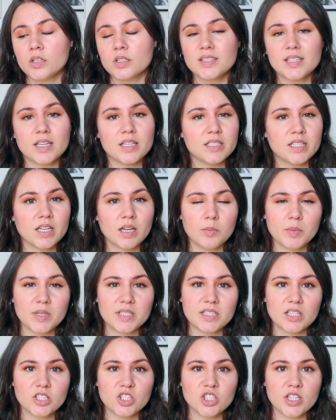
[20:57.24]
sending a
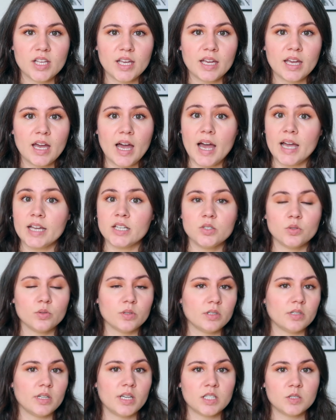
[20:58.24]
message saying, I
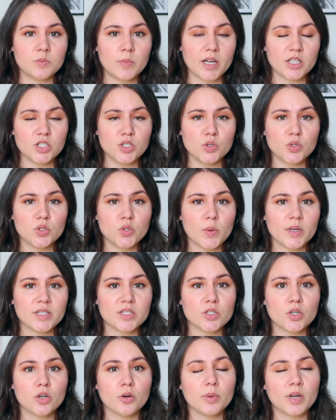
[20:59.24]
don't expect you to
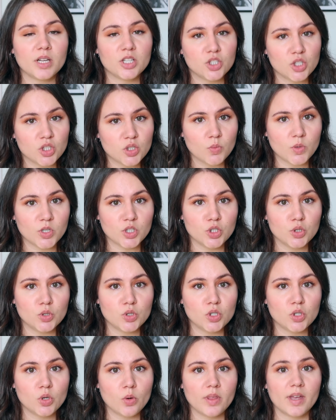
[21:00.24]
answer, but I just want you to
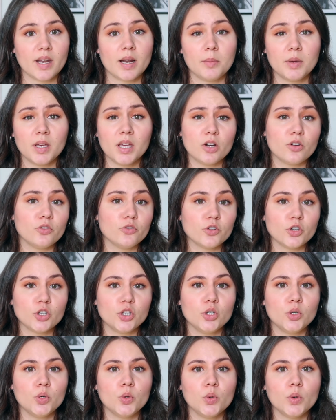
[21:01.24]
know that I'm here for
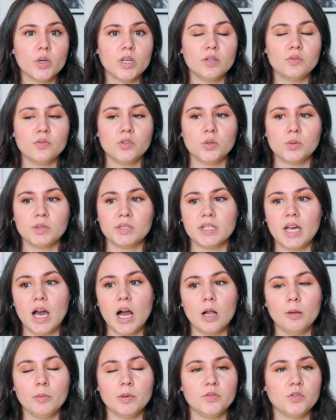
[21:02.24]
you. If you need
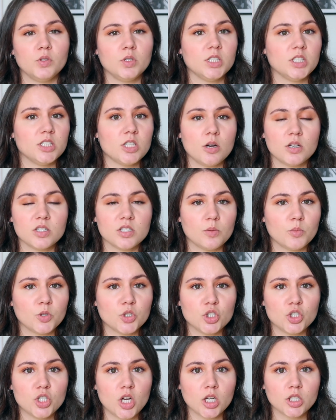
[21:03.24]
help, if you need someone
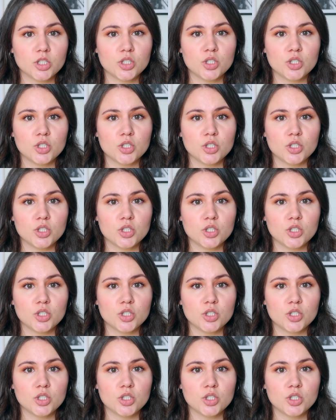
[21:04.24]
to talk